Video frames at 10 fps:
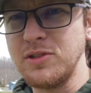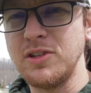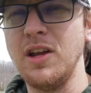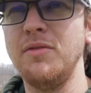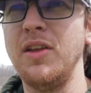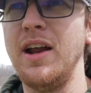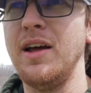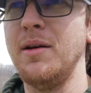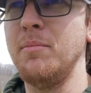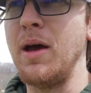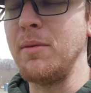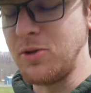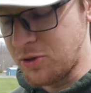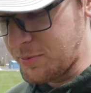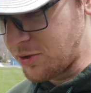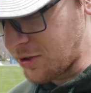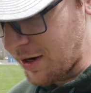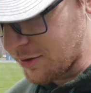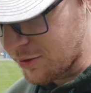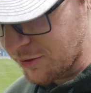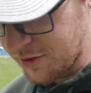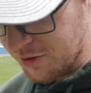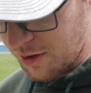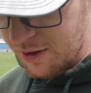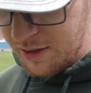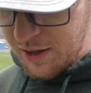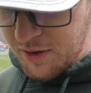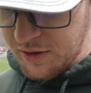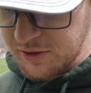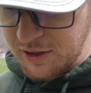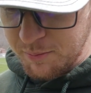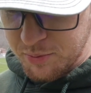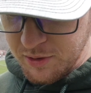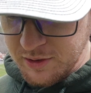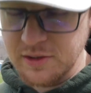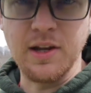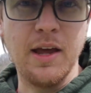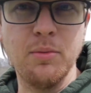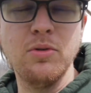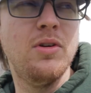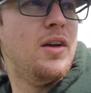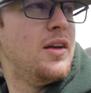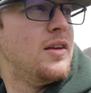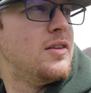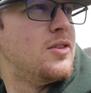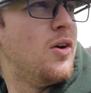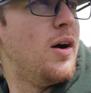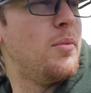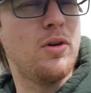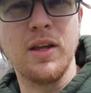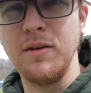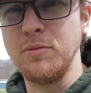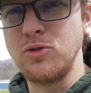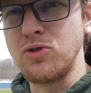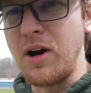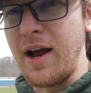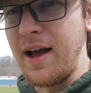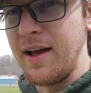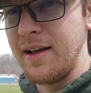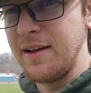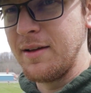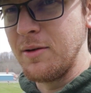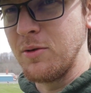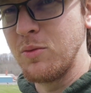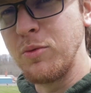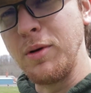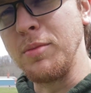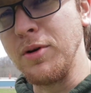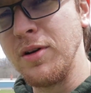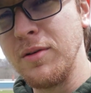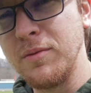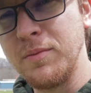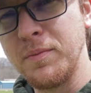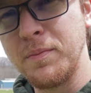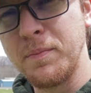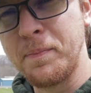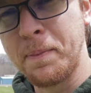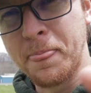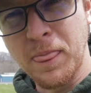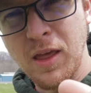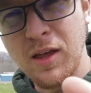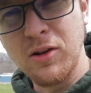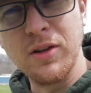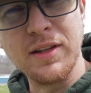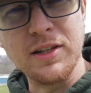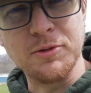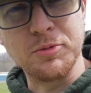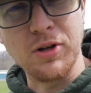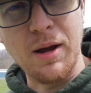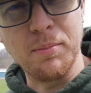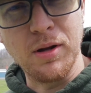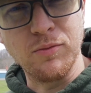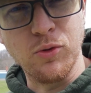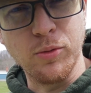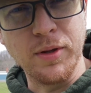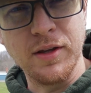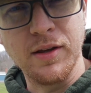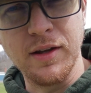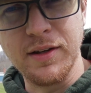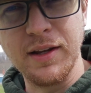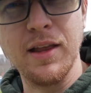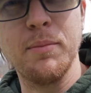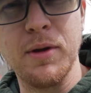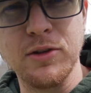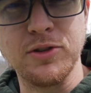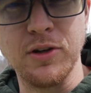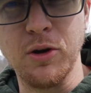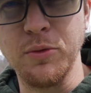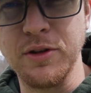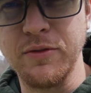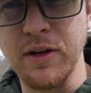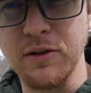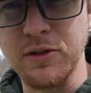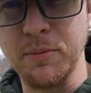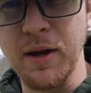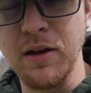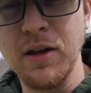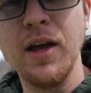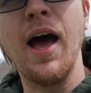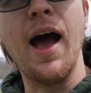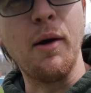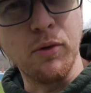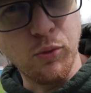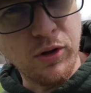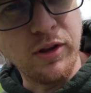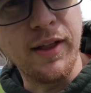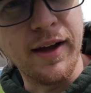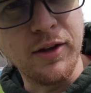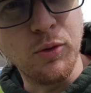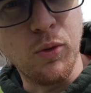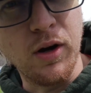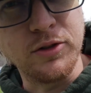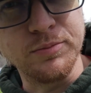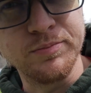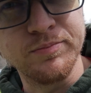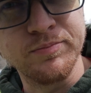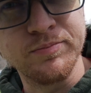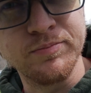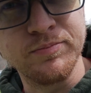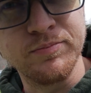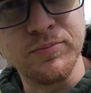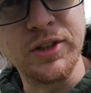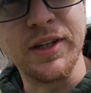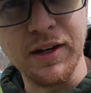and stuff that I maybe should be trying to throw these on. They seem pretty stable, so I'm gonna give them a try. Remember, click that subscribe button for me and ding that bell so you know when these videos come out. I would really like you to watch them. Let's get